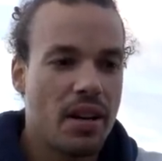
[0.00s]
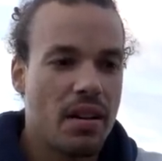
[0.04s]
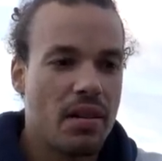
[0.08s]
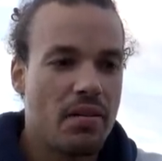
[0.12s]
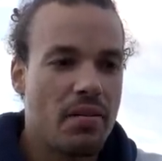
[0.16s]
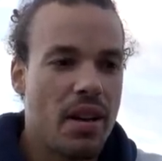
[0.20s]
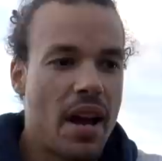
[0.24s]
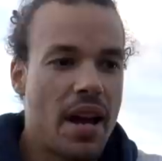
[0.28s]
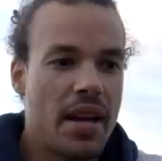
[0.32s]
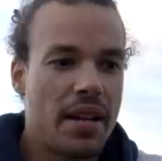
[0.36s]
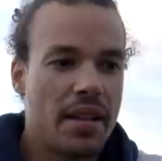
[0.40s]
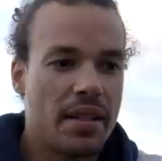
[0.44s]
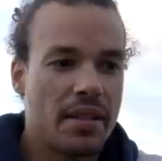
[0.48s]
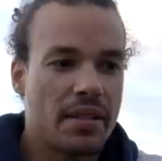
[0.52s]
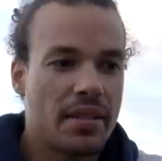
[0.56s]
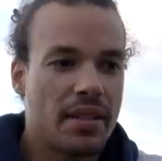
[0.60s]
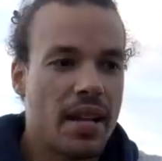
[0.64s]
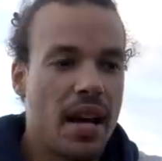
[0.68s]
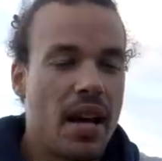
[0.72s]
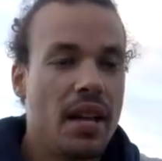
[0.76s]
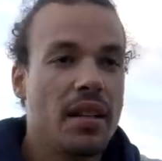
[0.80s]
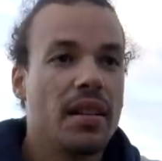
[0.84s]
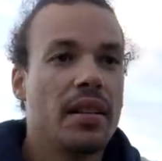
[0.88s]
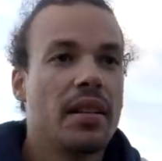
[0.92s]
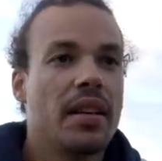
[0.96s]
riding
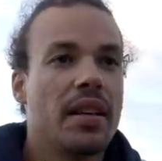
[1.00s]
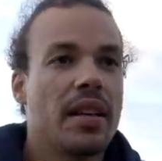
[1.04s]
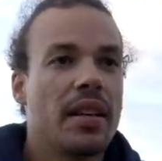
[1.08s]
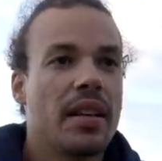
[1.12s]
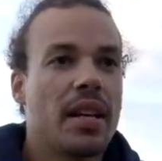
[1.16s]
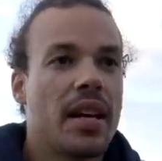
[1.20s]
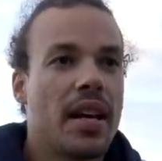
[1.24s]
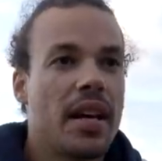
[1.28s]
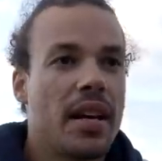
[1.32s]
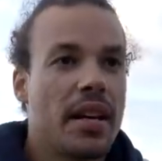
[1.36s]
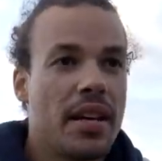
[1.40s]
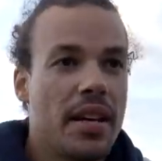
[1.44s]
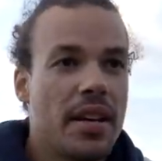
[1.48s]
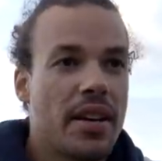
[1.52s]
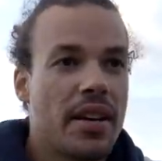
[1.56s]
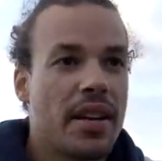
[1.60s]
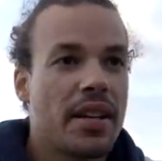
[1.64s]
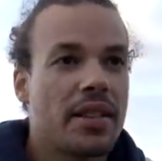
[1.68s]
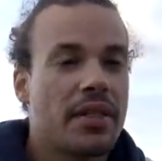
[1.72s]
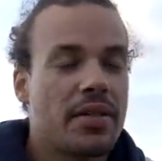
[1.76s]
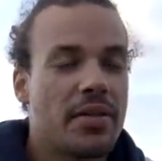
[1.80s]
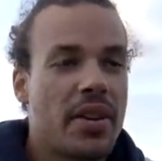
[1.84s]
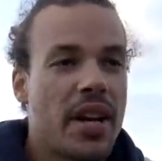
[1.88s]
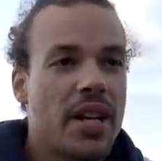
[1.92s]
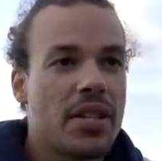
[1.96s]
style here that, here
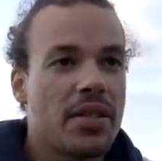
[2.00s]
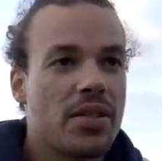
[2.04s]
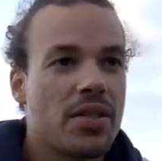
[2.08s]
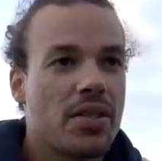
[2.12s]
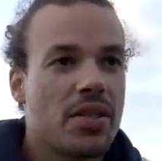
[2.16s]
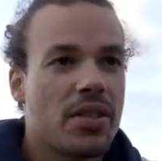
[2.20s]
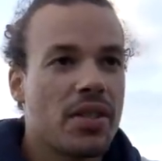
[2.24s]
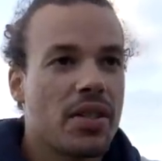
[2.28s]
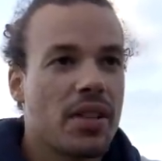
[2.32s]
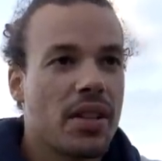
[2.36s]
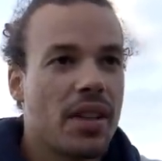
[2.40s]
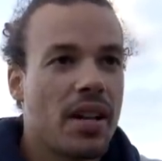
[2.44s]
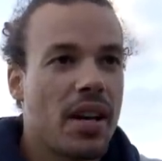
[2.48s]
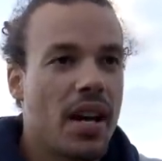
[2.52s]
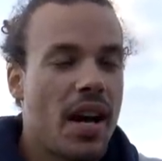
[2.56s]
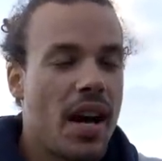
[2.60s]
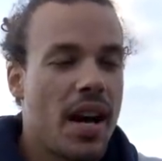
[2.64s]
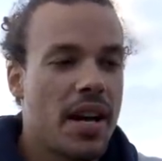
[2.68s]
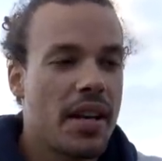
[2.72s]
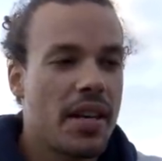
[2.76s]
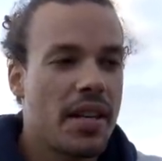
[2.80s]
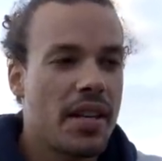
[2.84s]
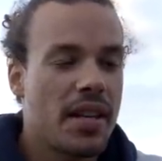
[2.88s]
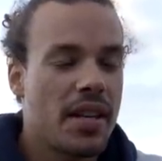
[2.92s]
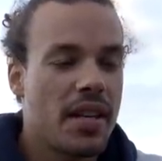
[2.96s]
at the ranch.
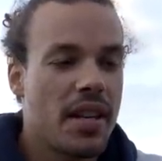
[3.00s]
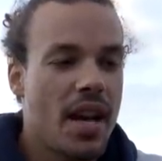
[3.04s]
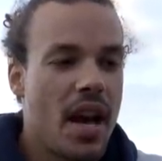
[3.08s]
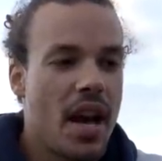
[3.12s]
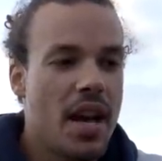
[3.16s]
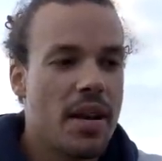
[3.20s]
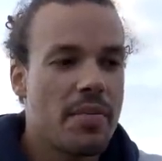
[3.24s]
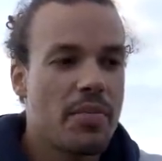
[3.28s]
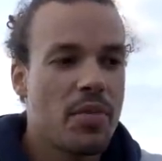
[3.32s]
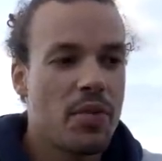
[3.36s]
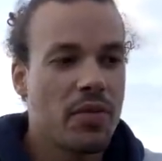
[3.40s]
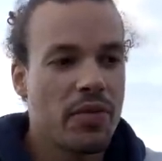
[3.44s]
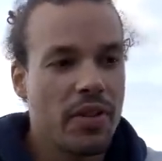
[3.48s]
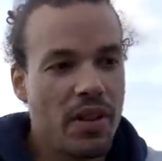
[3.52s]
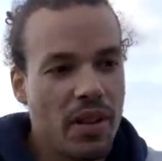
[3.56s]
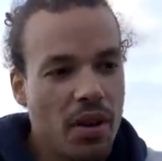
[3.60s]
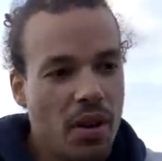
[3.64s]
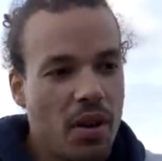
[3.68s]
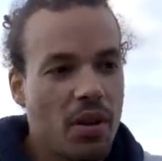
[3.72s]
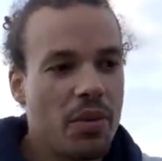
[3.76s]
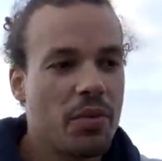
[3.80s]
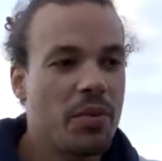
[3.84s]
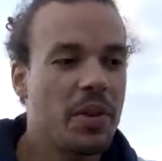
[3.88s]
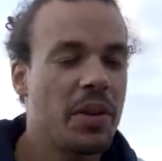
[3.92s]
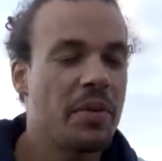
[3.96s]
I I move a
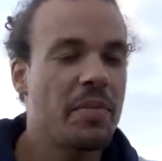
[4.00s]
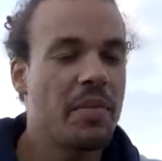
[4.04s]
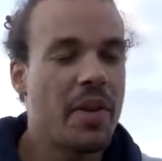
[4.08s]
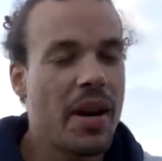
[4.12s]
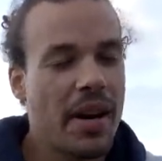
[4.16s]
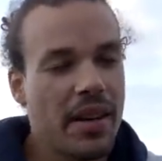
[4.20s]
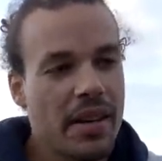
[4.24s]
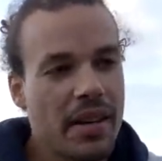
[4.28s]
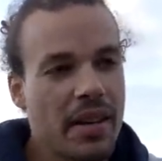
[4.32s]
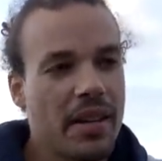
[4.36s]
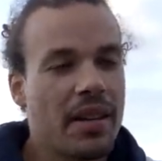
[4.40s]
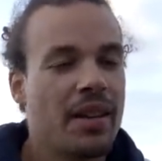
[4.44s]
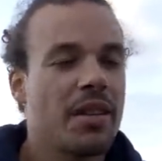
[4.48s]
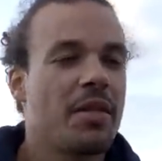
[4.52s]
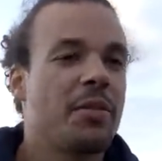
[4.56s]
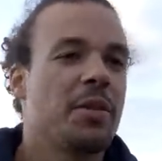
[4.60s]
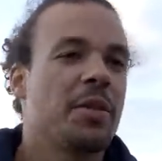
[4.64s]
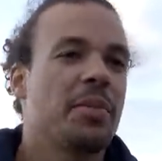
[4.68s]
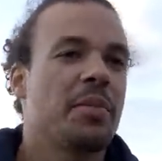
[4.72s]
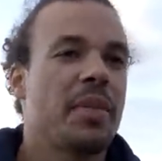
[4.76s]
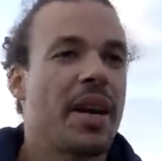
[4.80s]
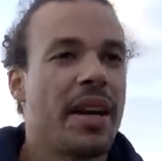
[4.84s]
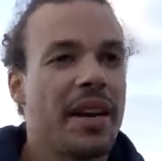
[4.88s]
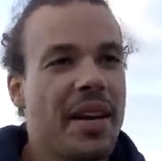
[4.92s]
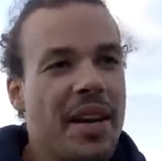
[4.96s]
lot with my
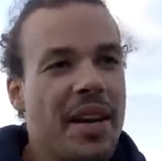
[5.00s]
with my